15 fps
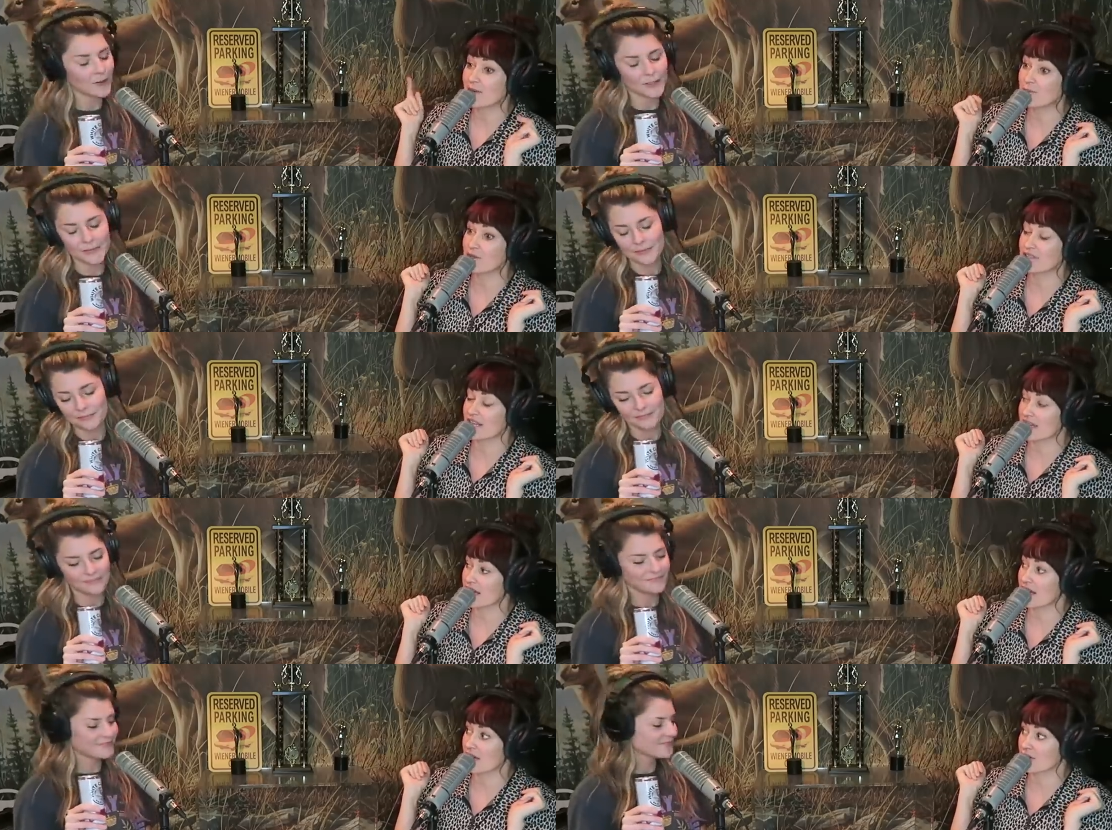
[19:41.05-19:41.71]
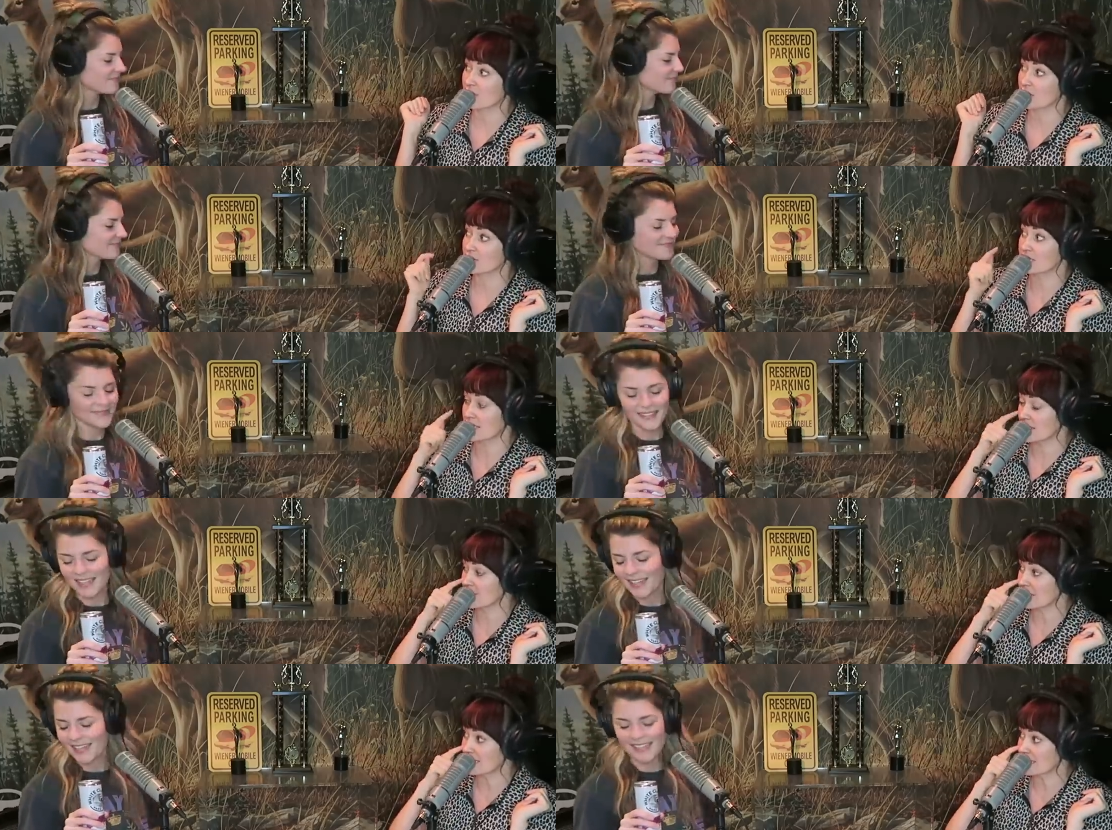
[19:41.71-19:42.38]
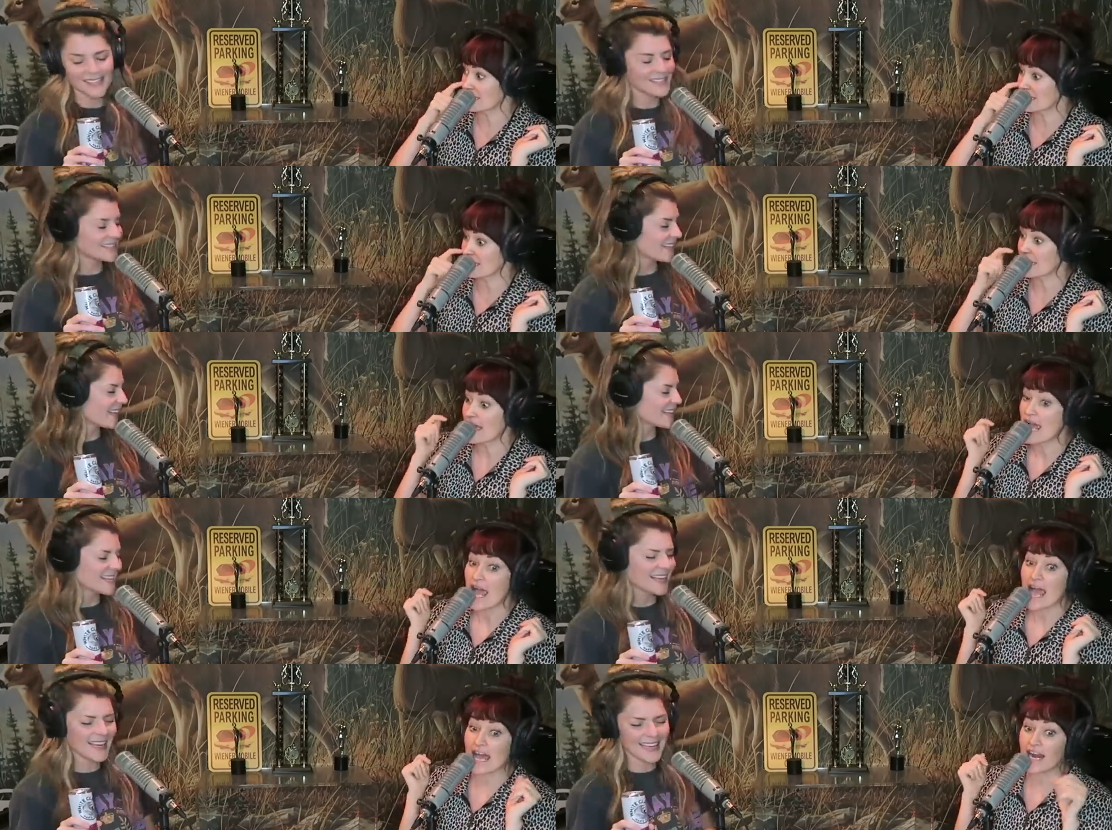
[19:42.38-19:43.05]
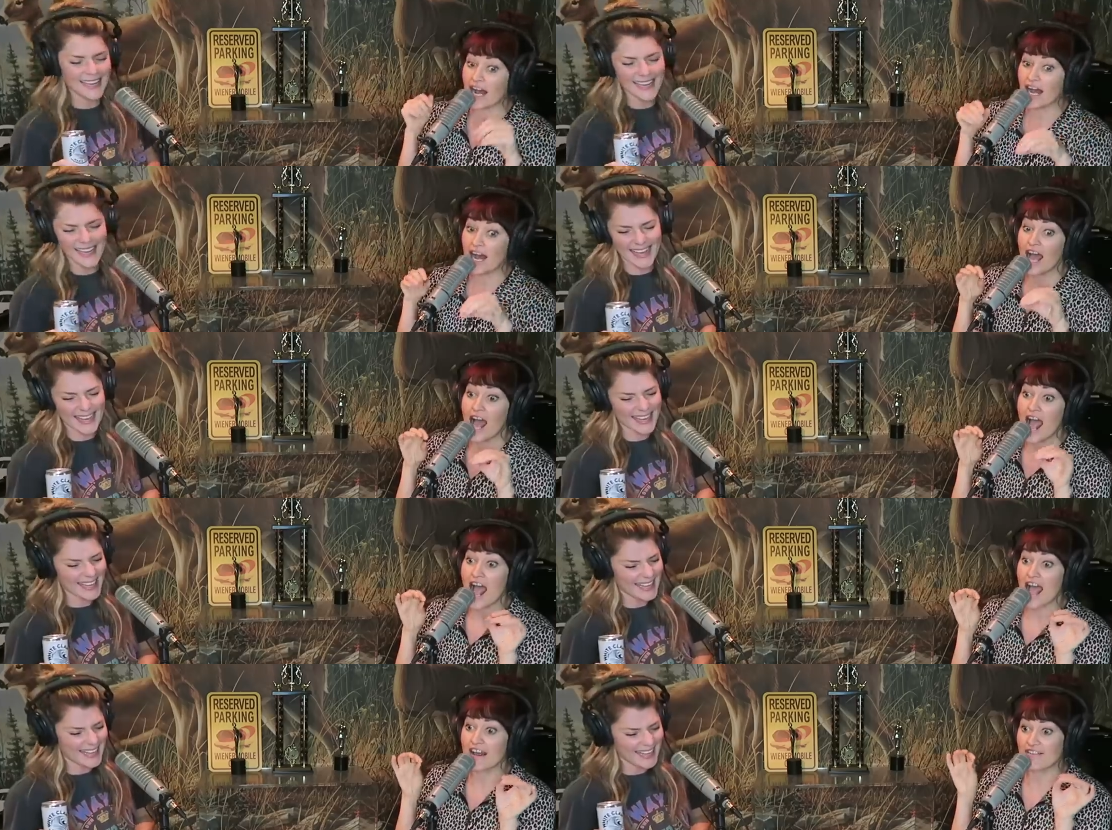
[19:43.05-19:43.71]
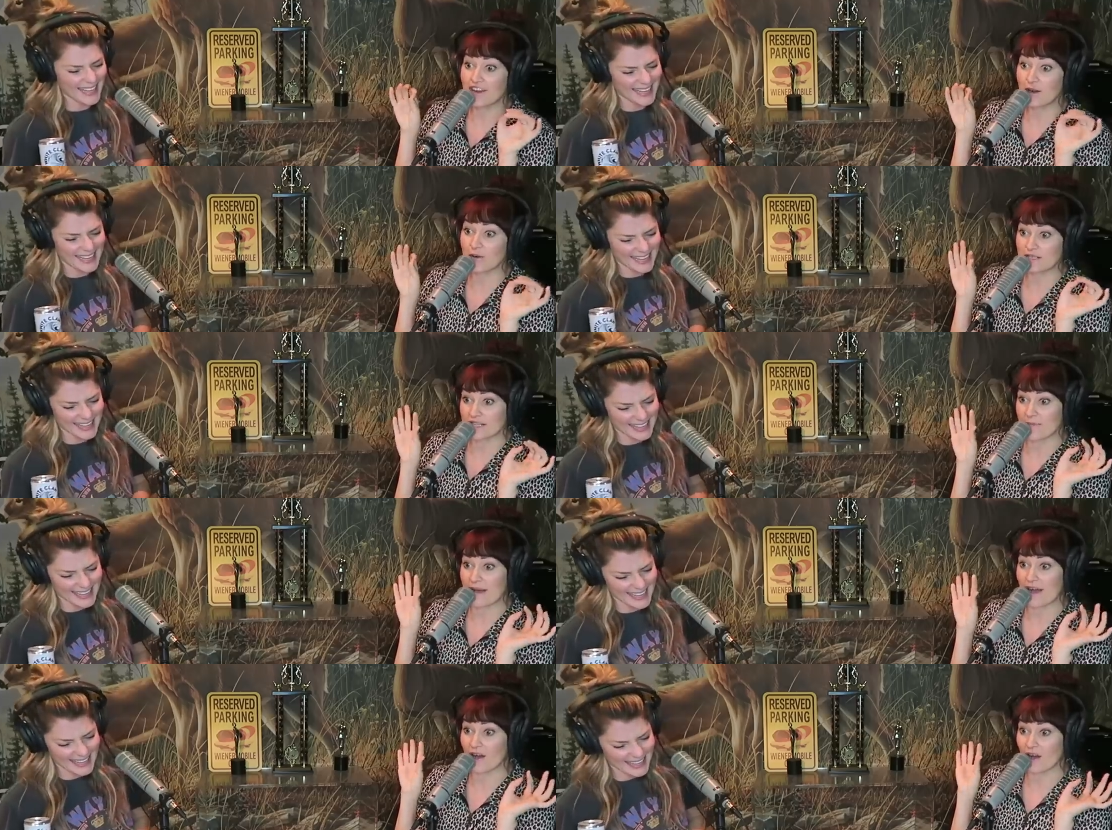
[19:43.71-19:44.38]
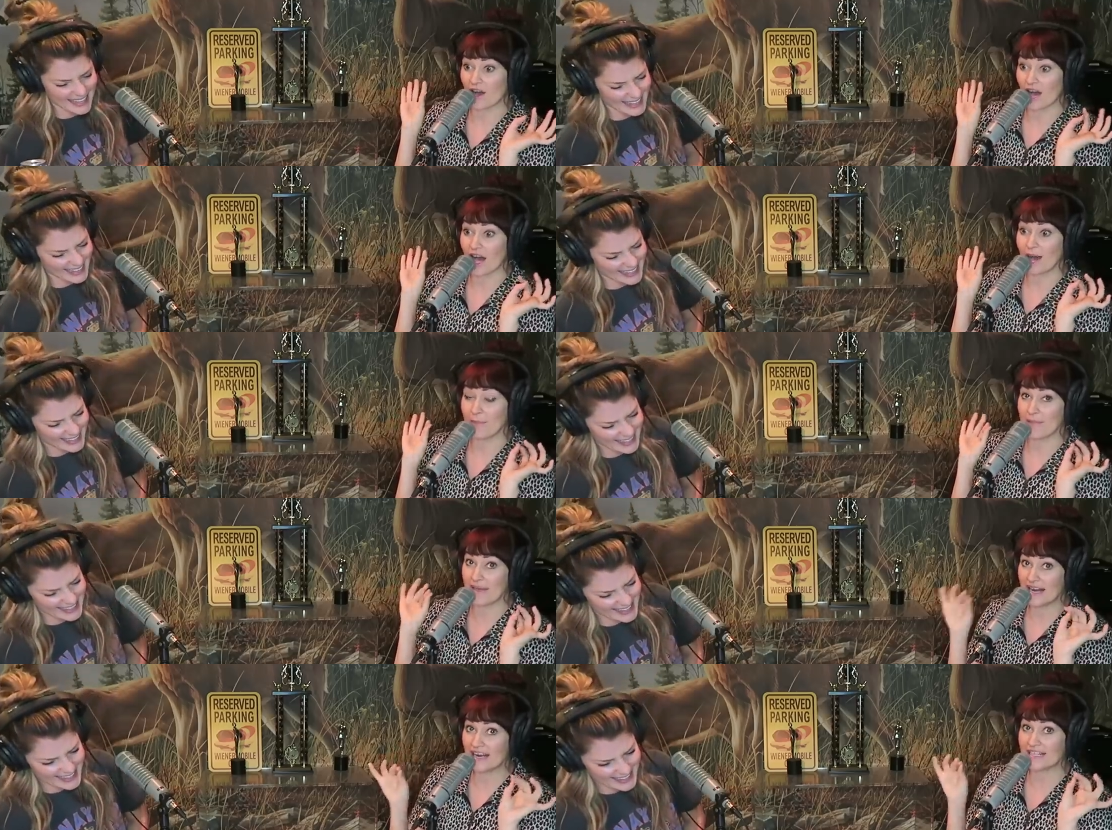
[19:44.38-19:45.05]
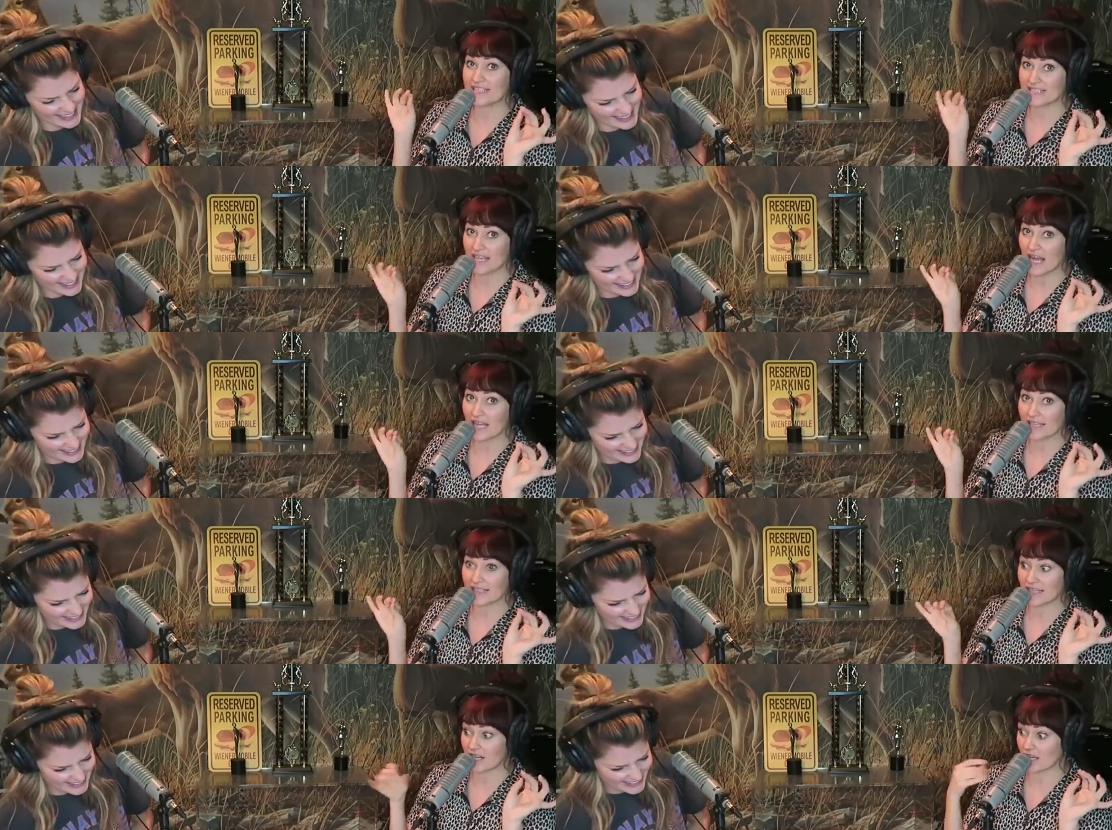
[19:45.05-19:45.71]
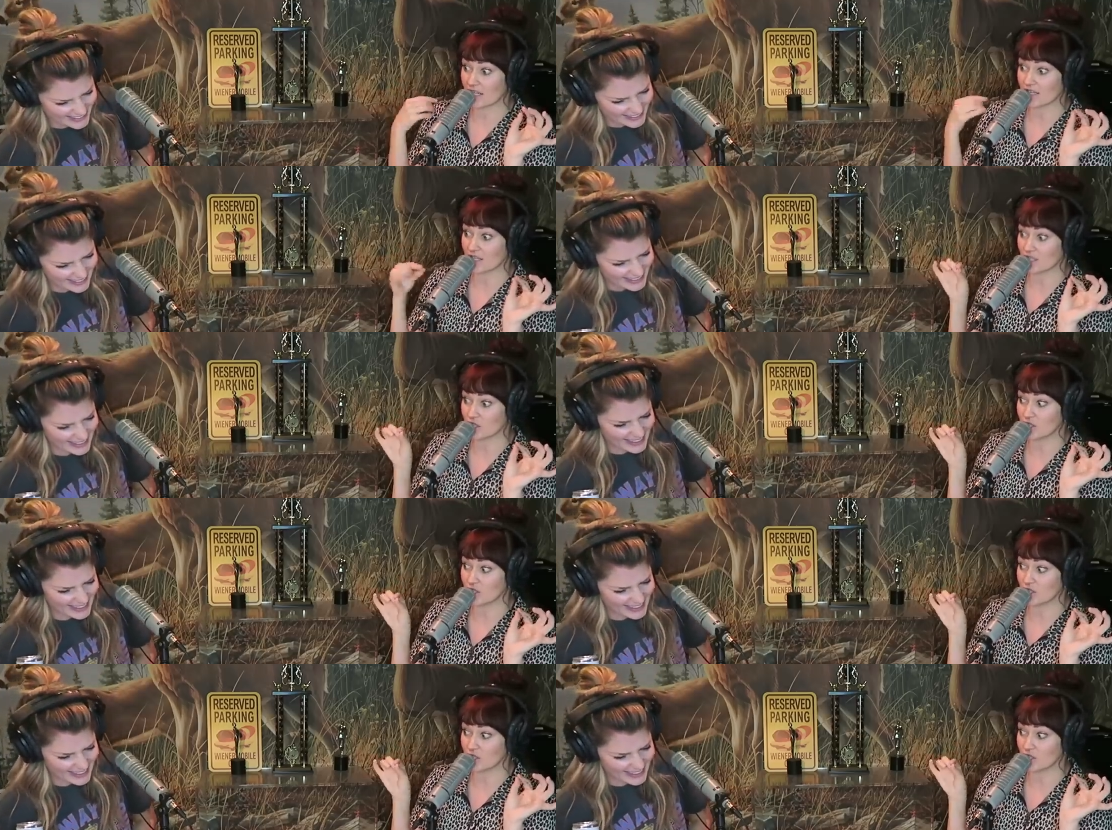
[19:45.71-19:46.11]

Speaker 1: I put that cockroach in my titty. That's and, I, and there was about a minute solid there. The